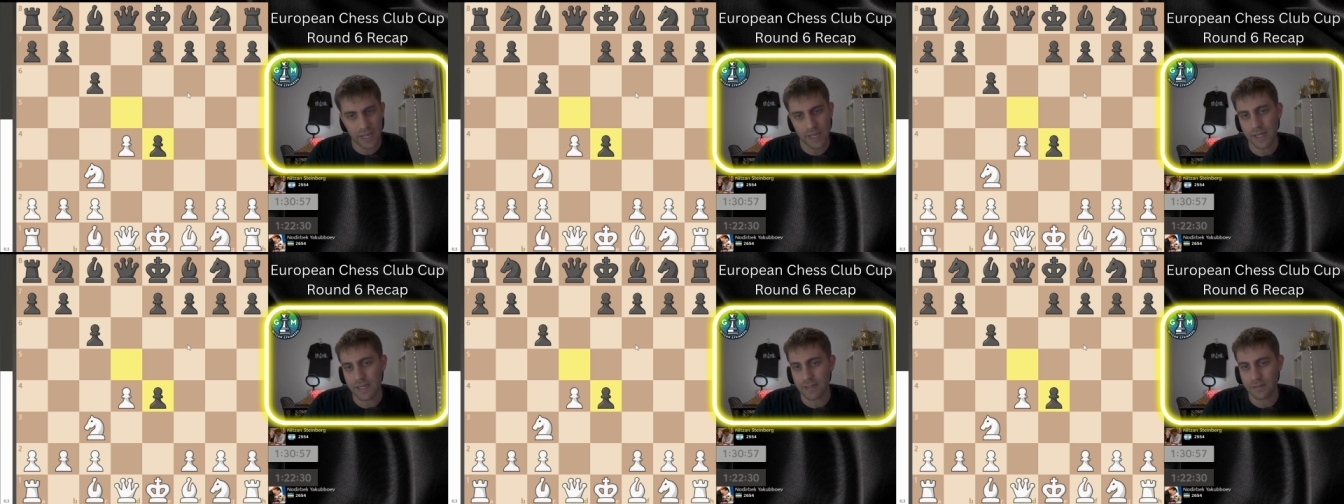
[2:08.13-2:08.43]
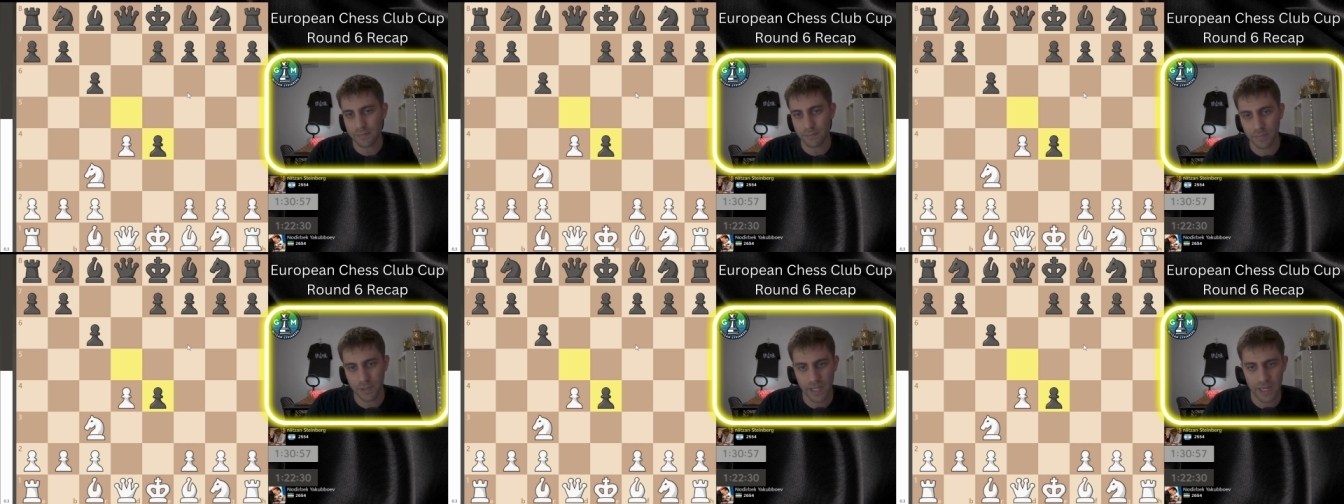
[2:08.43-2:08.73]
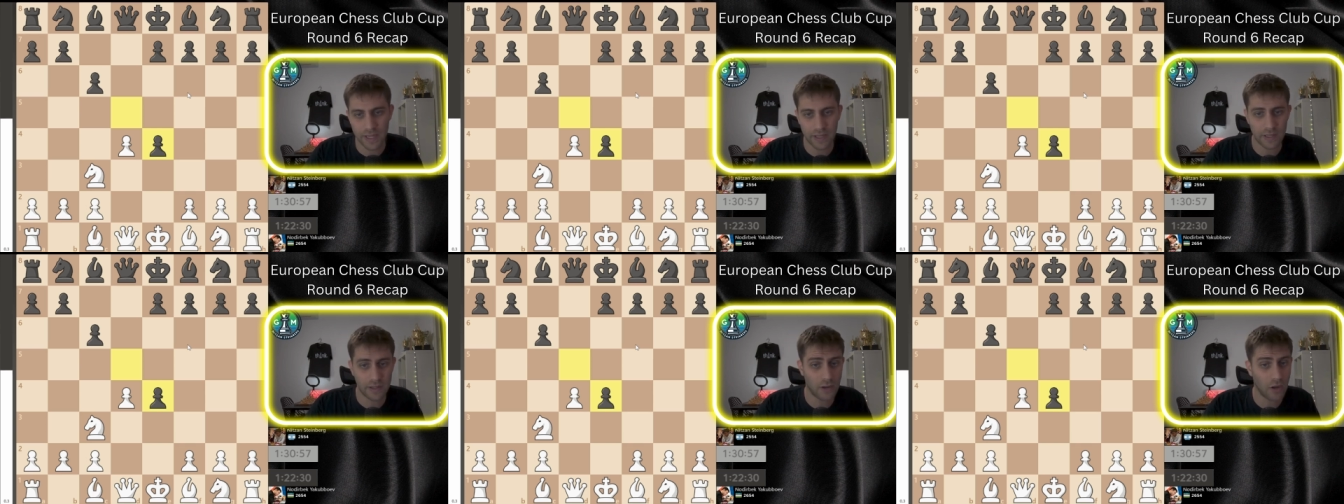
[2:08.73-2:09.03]
I can
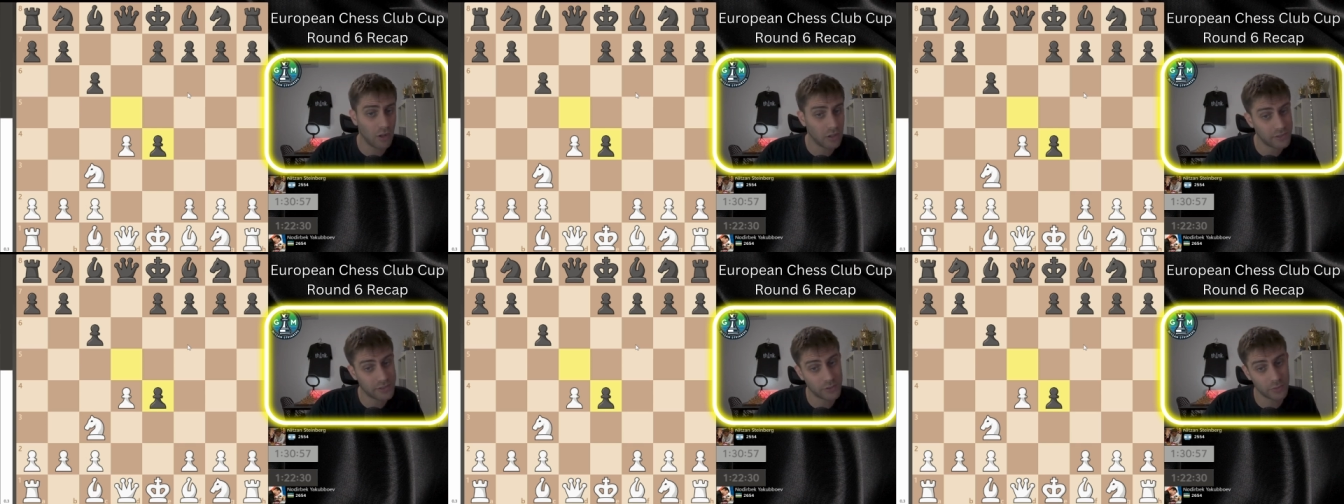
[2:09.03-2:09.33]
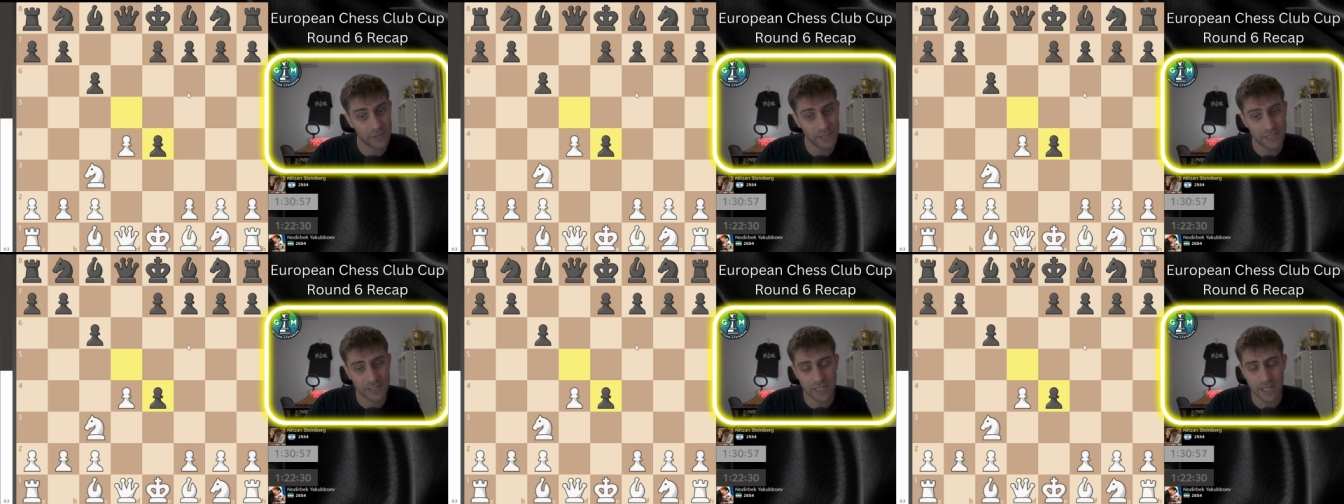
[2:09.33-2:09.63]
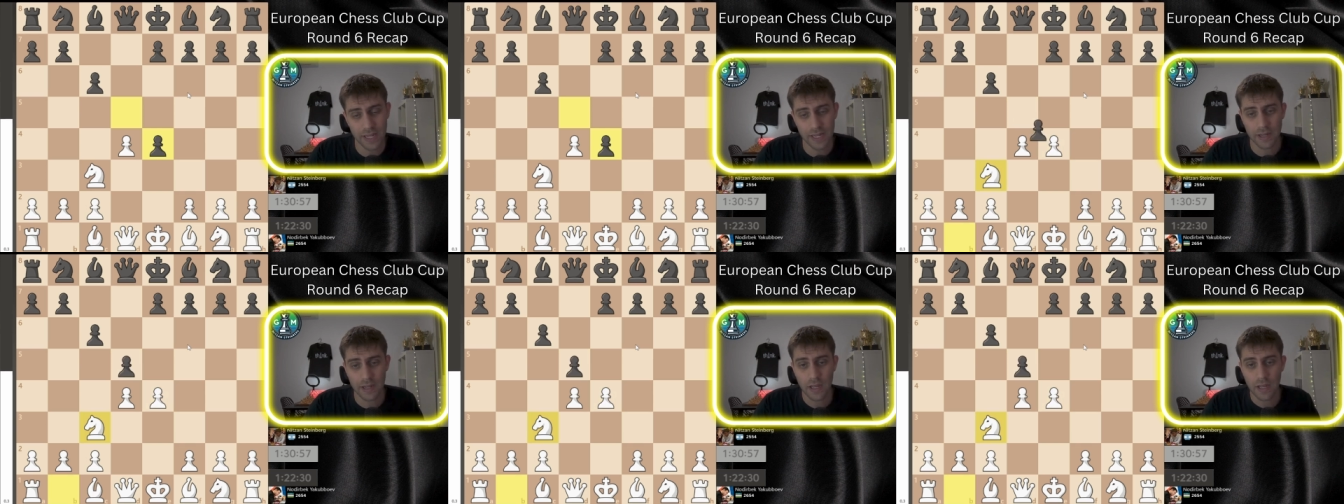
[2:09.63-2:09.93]
play also this
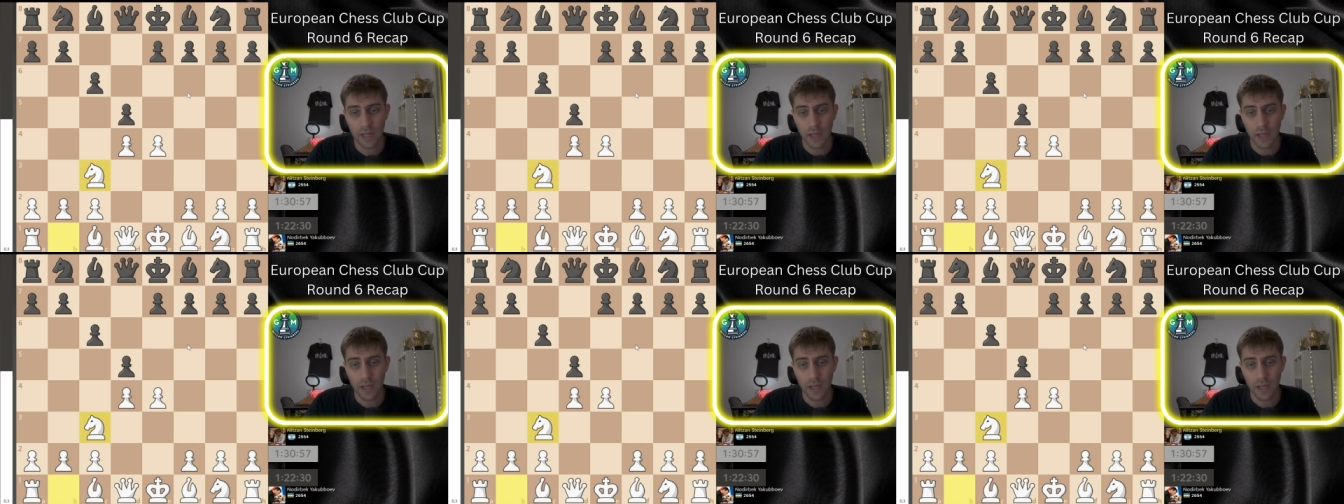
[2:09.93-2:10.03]
line.